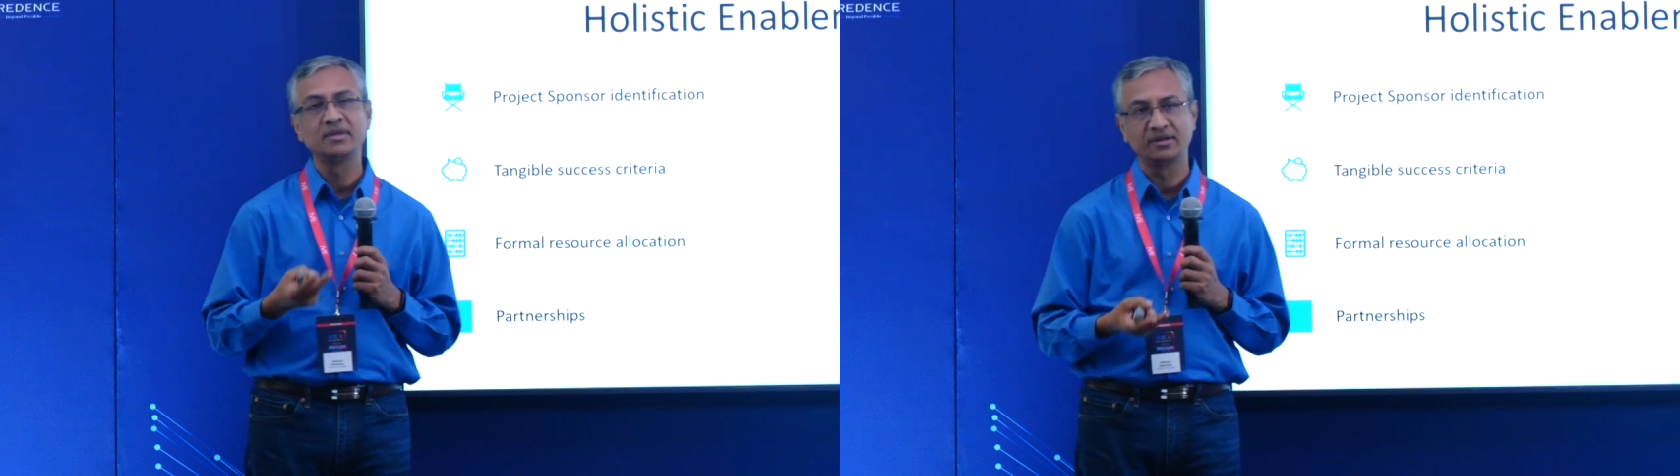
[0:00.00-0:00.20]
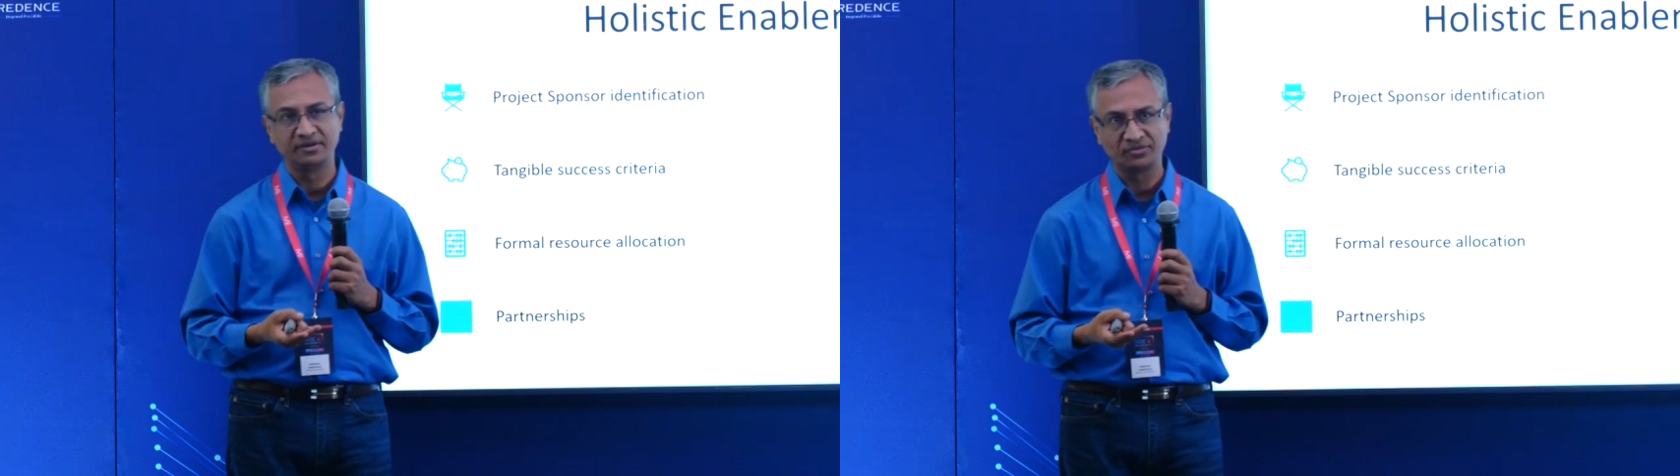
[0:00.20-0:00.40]

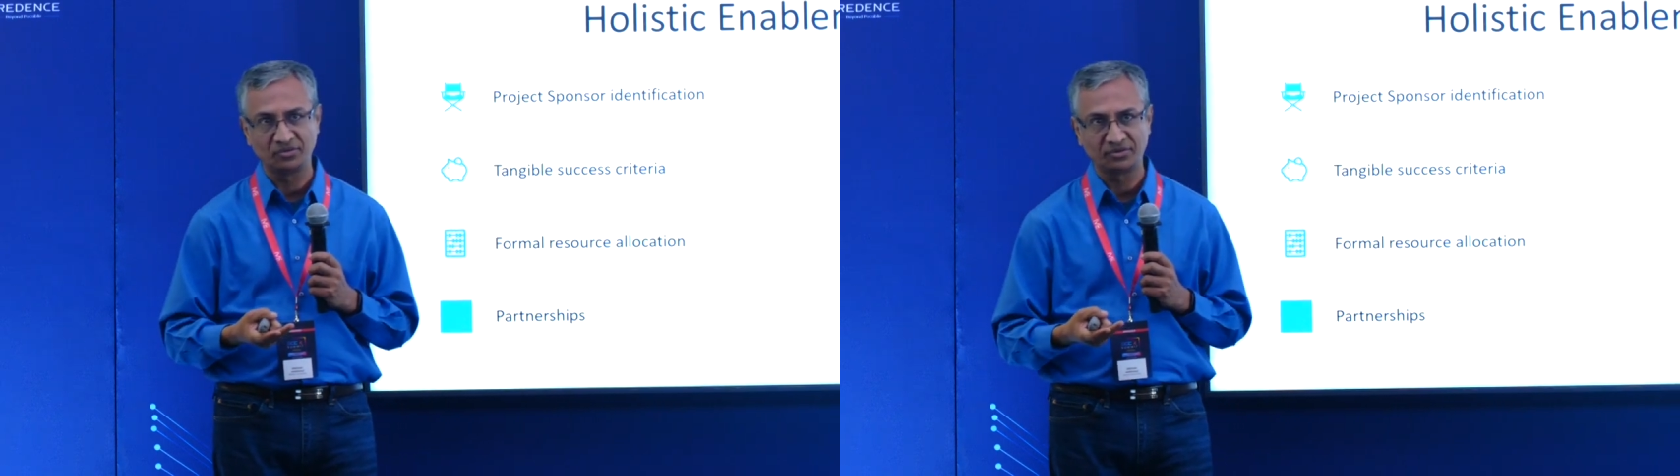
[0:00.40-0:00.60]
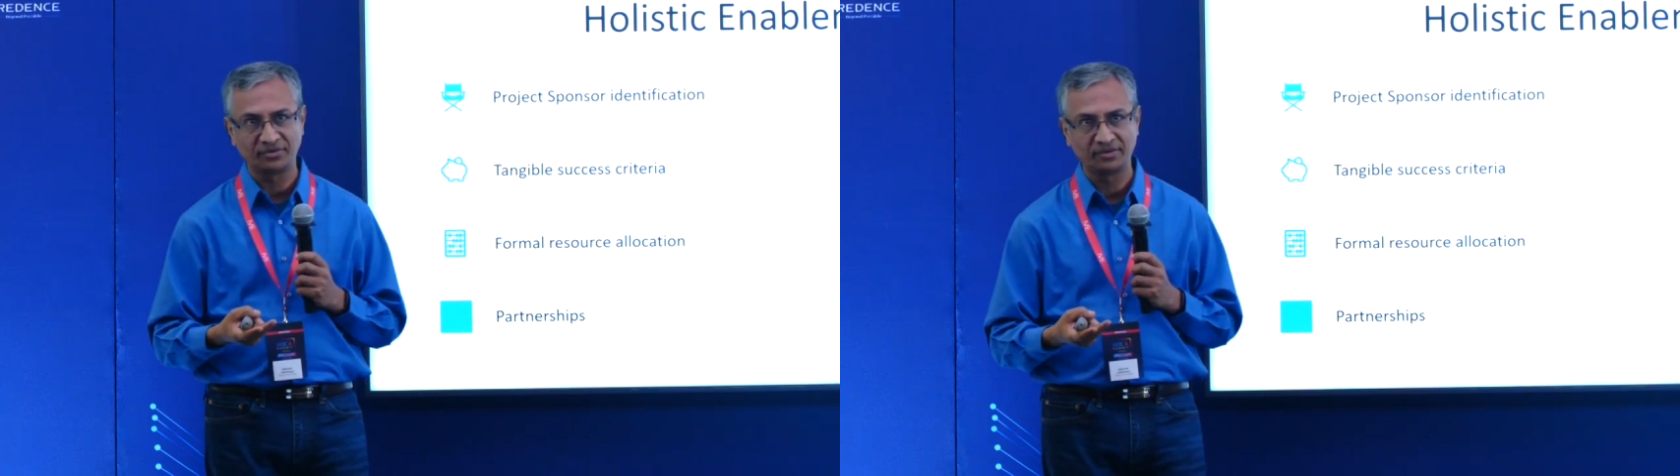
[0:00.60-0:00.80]

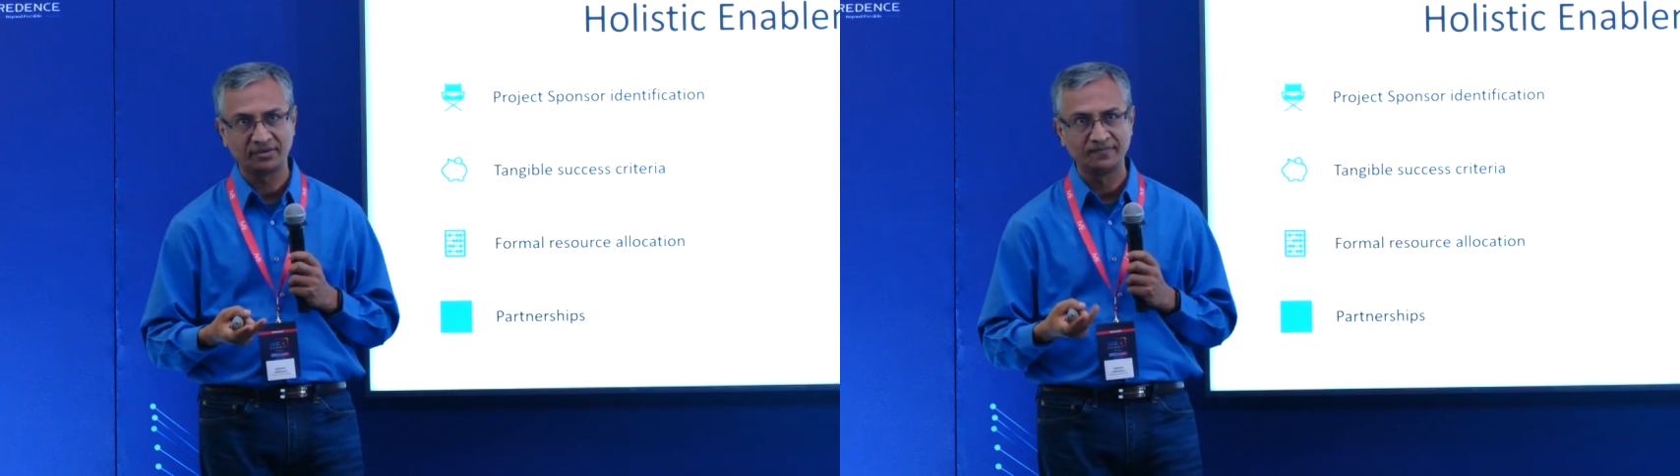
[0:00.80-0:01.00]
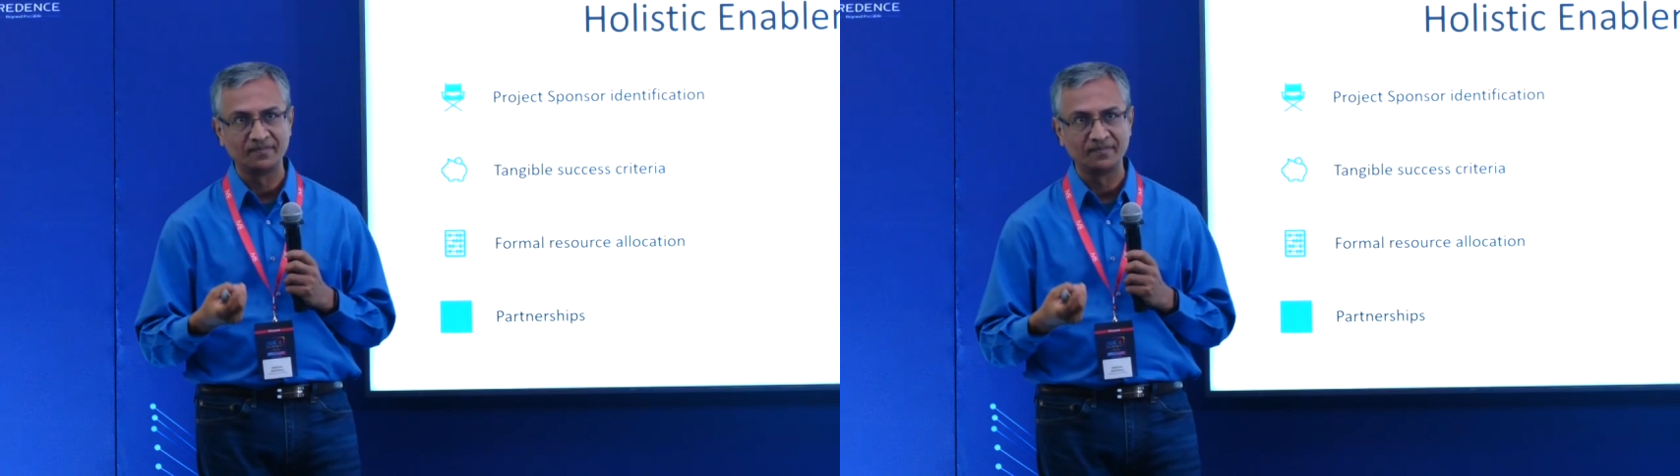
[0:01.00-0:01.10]
resources,